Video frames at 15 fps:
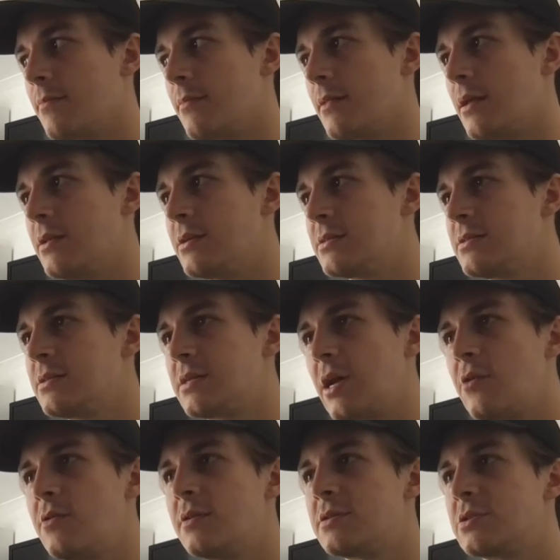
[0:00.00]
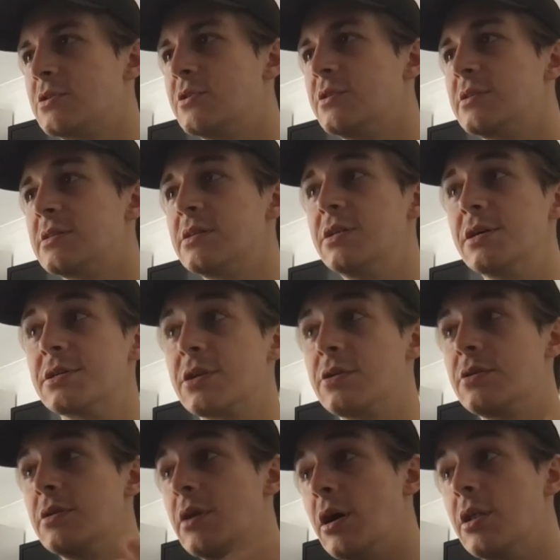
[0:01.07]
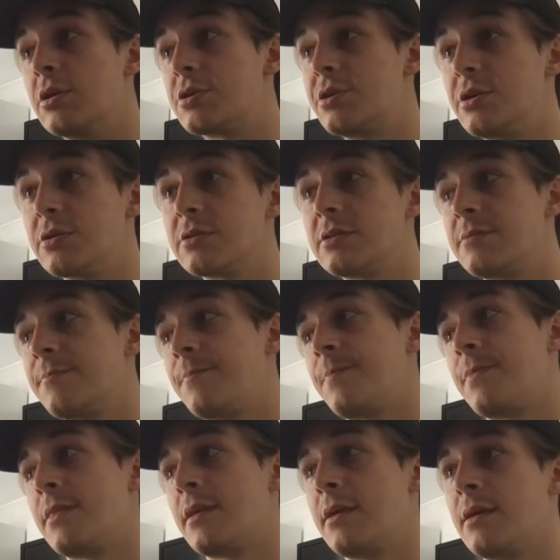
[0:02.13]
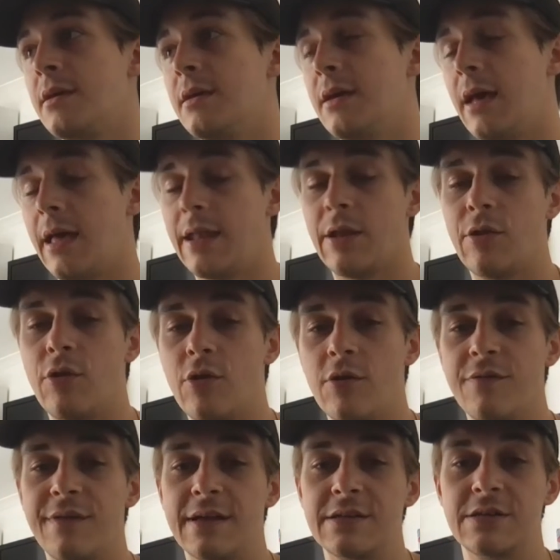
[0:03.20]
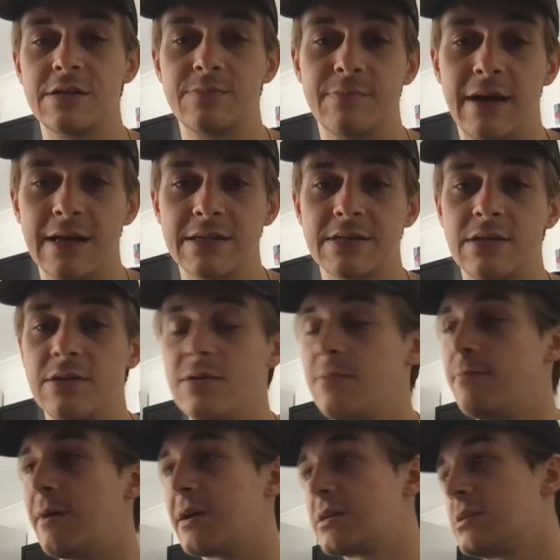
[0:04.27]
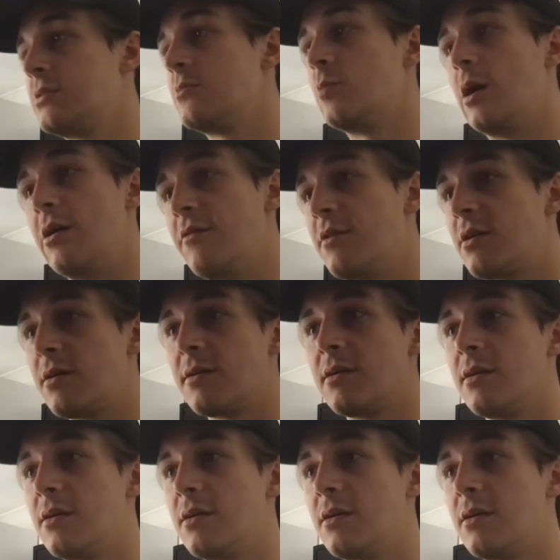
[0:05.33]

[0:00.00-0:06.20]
It doesn't sound as good as it does in other songs, and I don't know if that's his mastering, mixing, whatever,